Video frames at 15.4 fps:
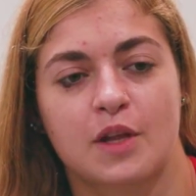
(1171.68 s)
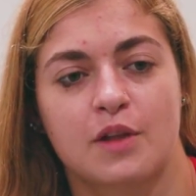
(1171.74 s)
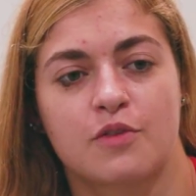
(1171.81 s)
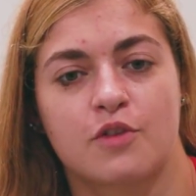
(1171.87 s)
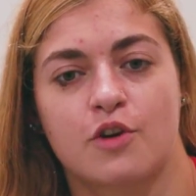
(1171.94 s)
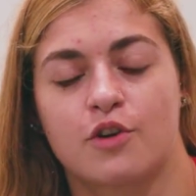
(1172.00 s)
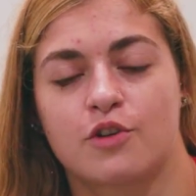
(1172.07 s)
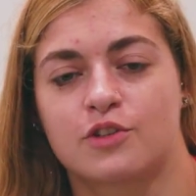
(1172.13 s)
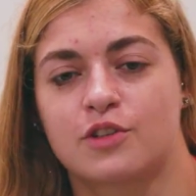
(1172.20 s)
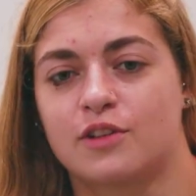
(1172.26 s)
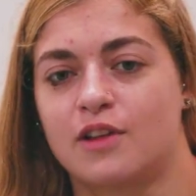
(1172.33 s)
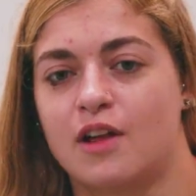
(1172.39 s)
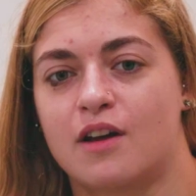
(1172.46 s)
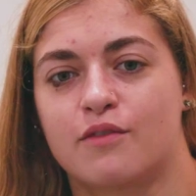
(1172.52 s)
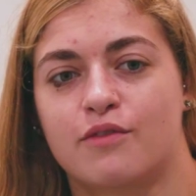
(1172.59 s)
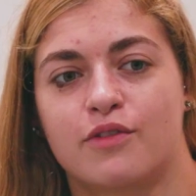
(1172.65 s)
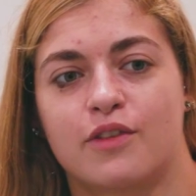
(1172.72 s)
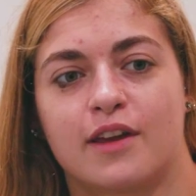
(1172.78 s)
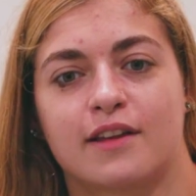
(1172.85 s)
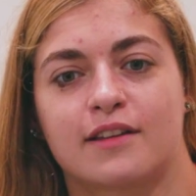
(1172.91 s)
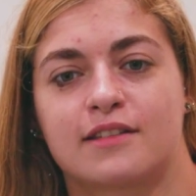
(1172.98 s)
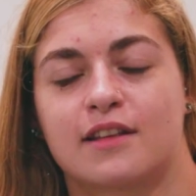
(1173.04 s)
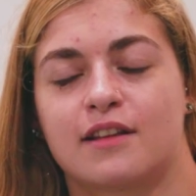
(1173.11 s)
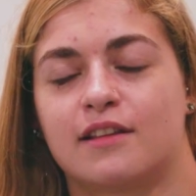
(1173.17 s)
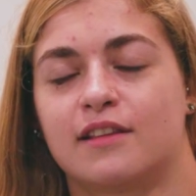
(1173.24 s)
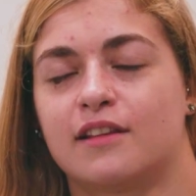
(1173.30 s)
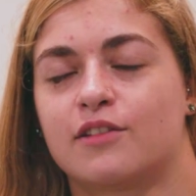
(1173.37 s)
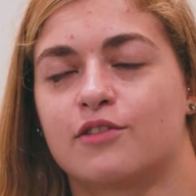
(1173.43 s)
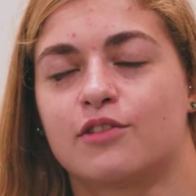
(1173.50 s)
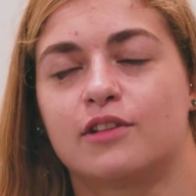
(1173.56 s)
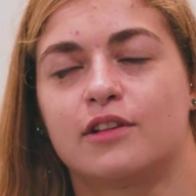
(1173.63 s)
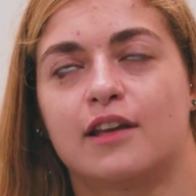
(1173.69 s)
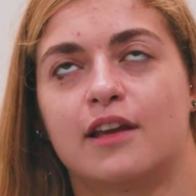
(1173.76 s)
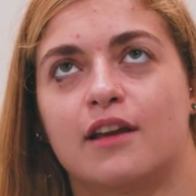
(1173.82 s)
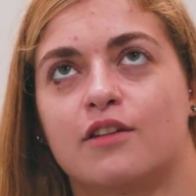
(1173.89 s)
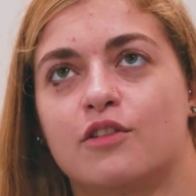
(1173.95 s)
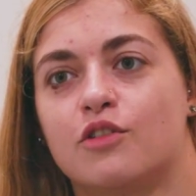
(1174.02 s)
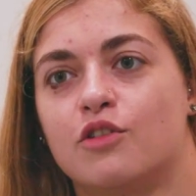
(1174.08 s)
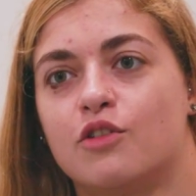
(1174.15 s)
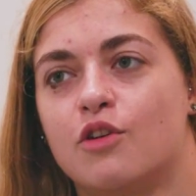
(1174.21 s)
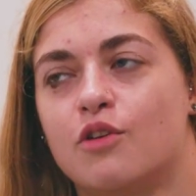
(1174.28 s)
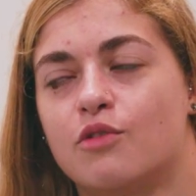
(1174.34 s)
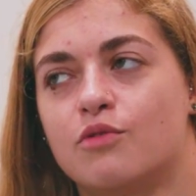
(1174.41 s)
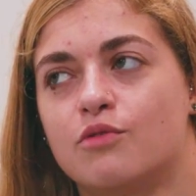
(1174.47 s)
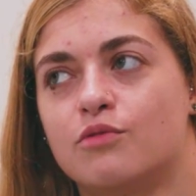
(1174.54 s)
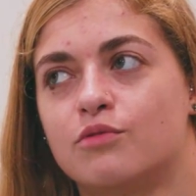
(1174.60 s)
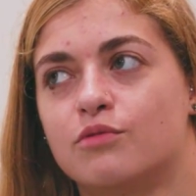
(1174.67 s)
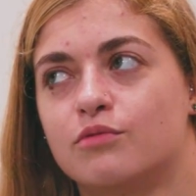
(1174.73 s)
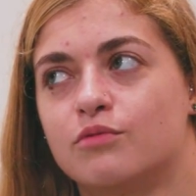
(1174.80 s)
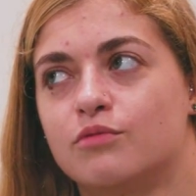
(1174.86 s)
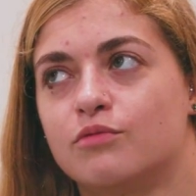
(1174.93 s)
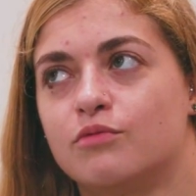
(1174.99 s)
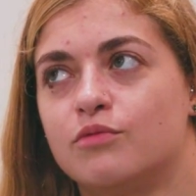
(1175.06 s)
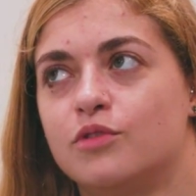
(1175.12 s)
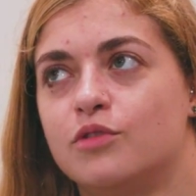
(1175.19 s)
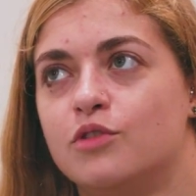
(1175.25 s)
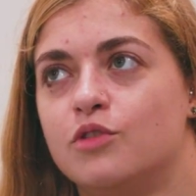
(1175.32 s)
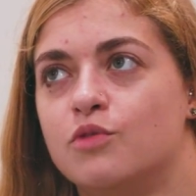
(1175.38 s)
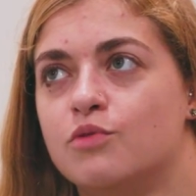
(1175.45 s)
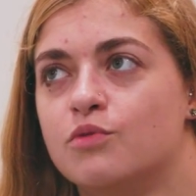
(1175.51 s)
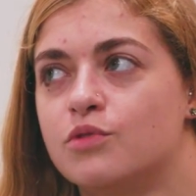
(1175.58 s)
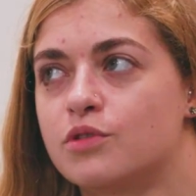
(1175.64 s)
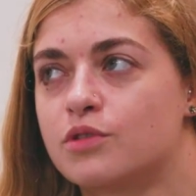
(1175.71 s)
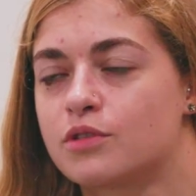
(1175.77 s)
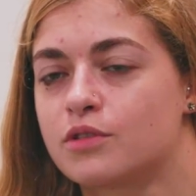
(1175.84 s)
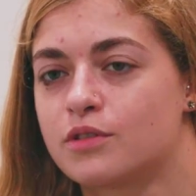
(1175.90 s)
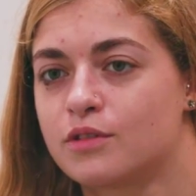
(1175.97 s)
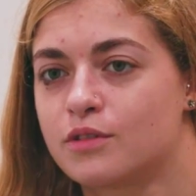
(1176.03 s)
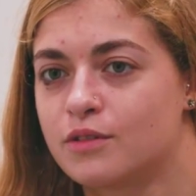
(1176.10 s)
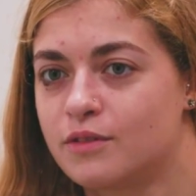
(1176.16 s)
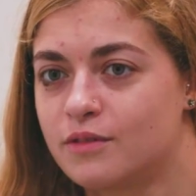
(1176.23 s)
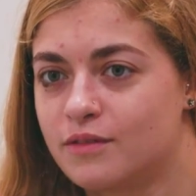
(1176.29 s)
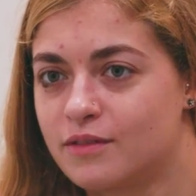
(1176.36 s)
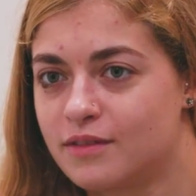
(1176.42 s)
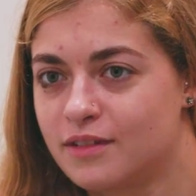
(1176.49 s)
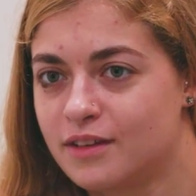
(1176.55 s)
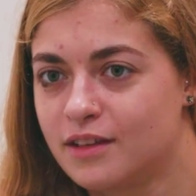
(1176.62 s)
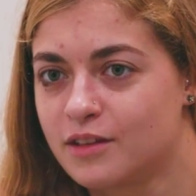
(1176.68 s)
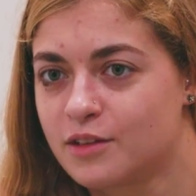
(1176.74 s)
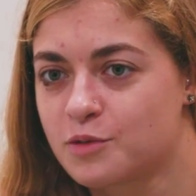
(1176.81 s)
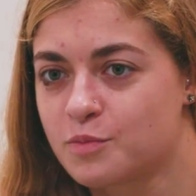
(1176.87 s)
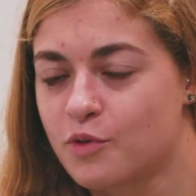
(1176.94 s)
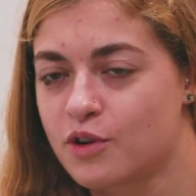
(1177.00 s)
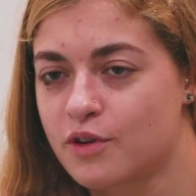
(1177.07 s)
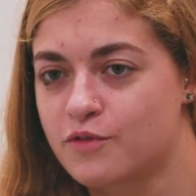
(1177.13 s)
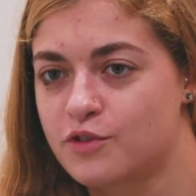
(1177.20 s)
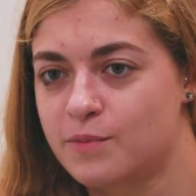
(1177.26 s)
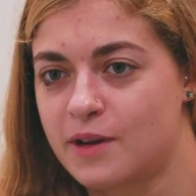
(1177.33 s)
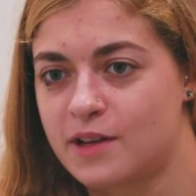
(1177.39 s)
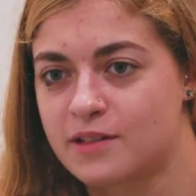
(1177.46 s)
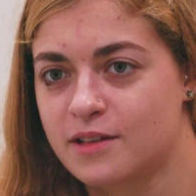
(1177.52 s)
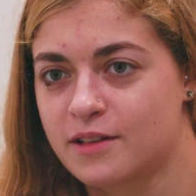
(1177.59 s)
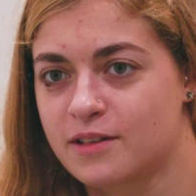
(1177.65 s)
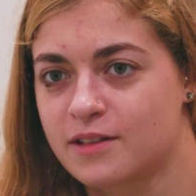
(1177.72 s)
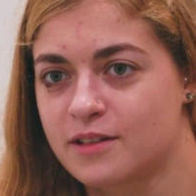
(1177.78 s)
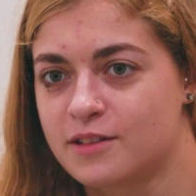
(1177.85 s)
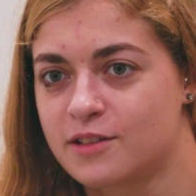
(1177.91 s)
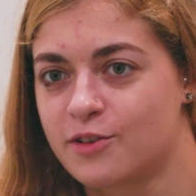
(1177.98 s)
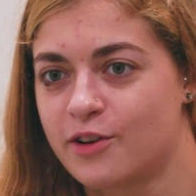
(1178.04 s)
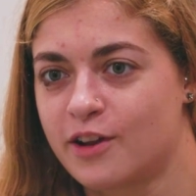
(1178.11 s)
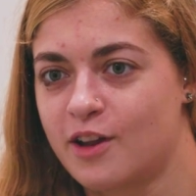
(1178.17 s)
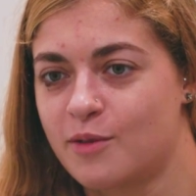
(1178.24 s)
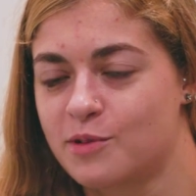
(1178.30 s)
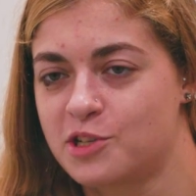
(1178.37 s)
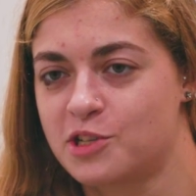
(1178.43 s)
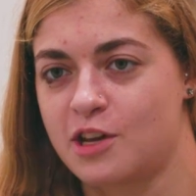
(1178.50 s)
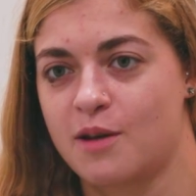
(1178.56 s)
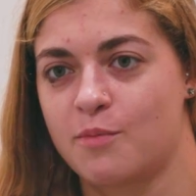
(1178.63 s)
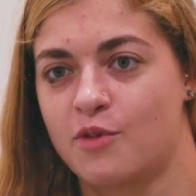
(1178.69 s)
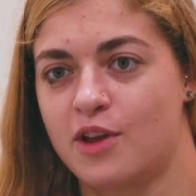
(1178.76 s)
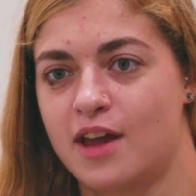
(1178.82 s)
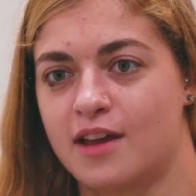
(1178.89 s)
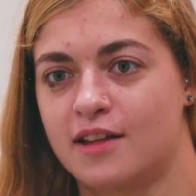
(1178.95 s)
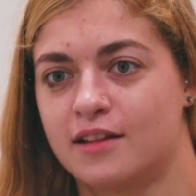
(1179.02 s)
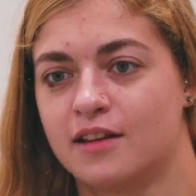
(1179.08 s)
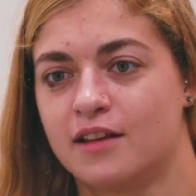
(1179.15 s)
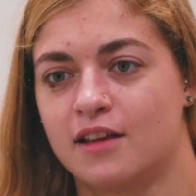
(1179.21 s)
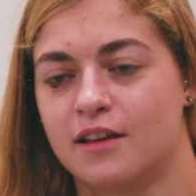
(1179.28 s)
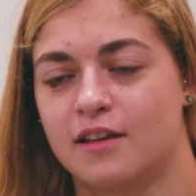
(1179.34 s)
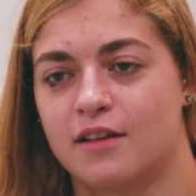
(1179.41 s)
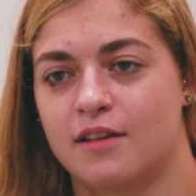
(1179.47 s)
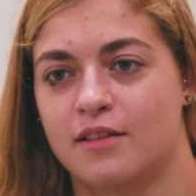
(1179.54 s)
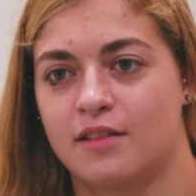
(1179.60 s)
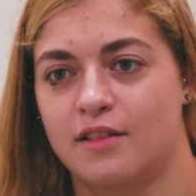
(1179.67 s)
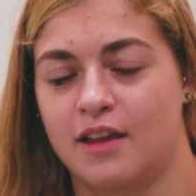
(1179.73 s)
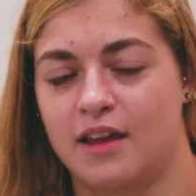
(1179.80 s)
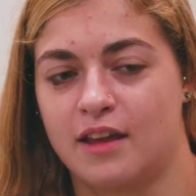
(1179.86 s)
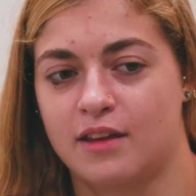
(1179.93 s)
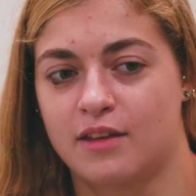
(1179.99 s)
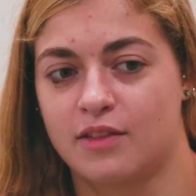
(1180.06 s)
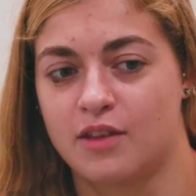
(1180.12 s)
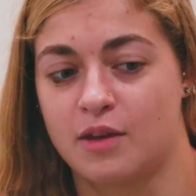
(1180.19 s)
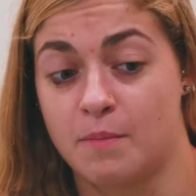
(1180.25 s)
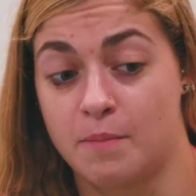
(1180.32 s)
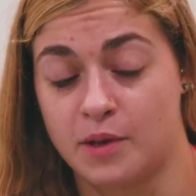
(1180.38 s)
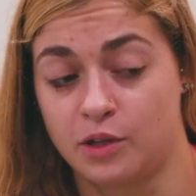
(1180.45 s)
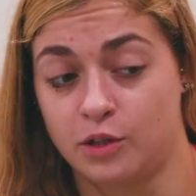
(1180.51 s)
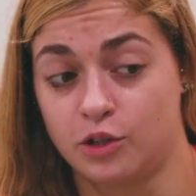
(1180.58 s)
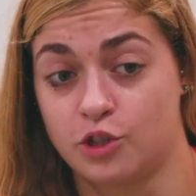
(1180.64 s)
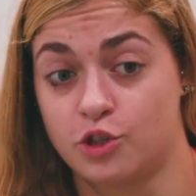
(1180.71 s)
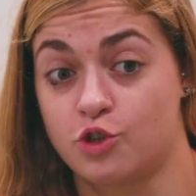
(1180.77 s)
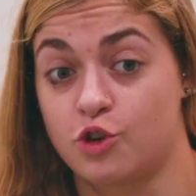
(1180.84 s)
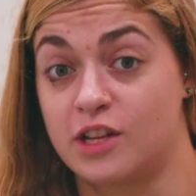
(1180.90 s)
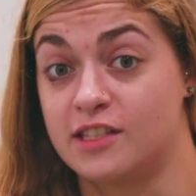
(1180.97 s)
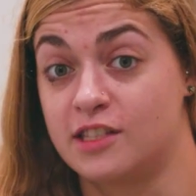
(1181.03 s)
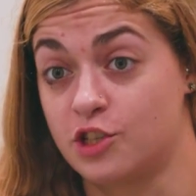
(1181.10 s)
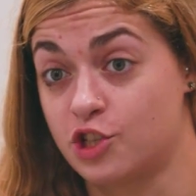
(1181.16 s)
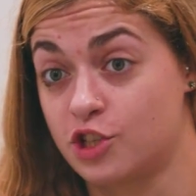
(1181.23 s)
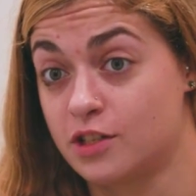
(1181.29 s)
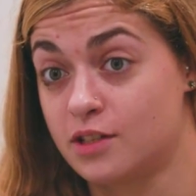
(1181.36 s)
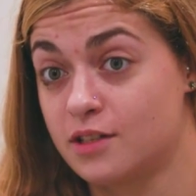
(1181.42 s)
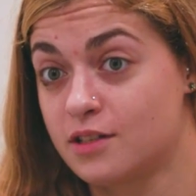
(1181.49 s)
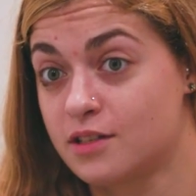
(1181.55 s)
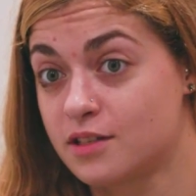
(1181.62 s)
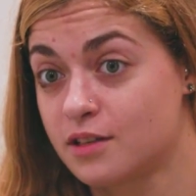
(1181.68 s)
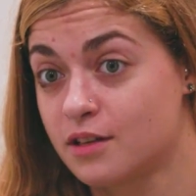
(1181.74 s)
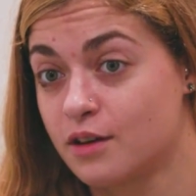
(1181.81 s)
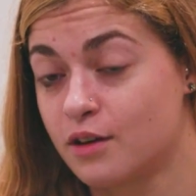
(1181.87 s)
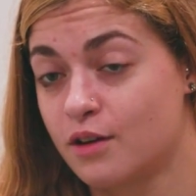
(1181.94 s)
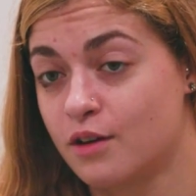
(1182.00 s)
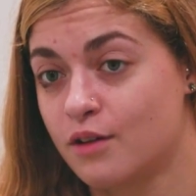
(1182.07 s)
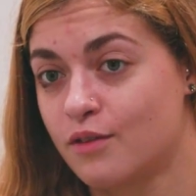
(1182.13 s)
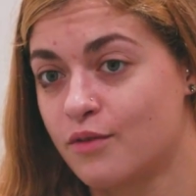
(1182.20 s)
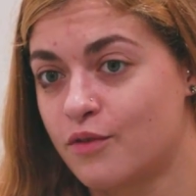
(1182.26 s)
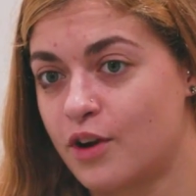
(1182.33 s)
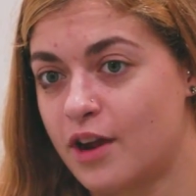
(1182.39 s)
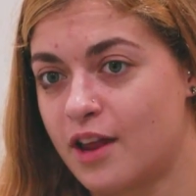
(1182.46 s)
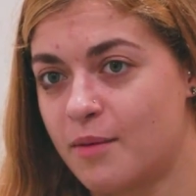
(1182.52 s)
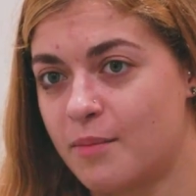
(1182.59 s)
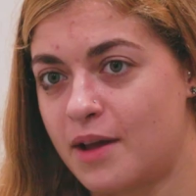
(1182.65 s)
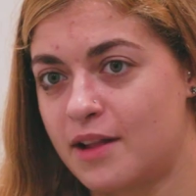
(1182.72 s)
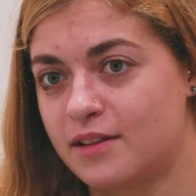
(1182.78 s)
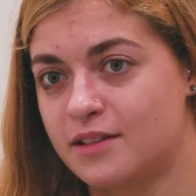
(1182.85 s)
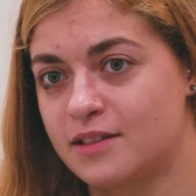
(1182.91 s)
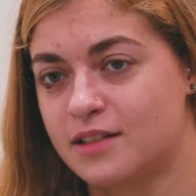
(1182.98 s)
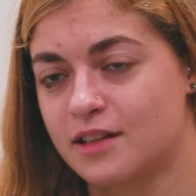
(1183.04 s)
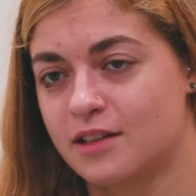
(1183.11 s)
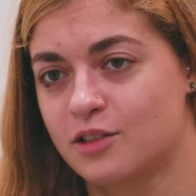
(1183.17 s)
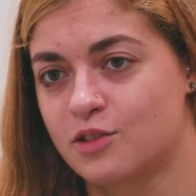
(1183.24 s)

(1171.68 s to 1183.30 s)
There's a lot of things that literally had no use in the sport of gymnastics, considering how much time we had, like that build transitions for hand balancing.